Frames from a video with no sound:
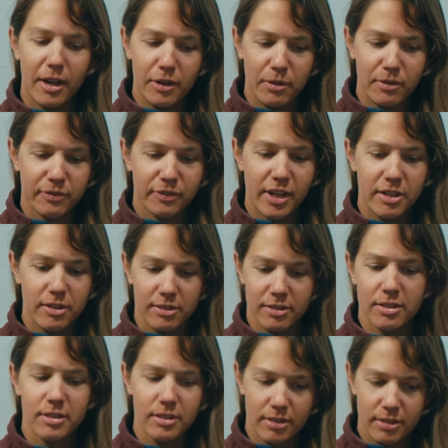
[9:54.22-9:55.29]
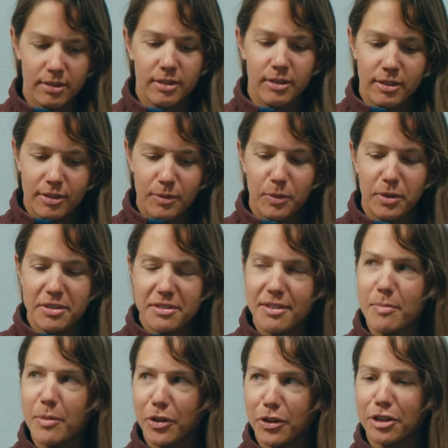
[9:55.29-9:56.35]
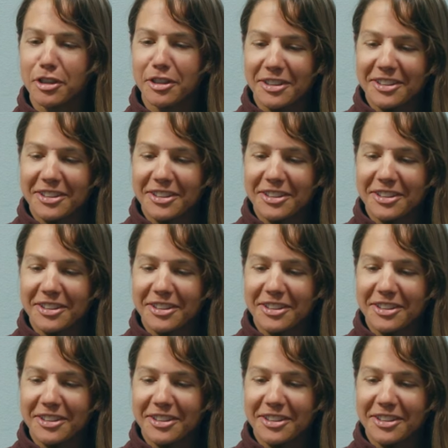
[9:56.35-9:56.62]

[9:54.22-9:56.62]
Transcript: I know a friend with a similar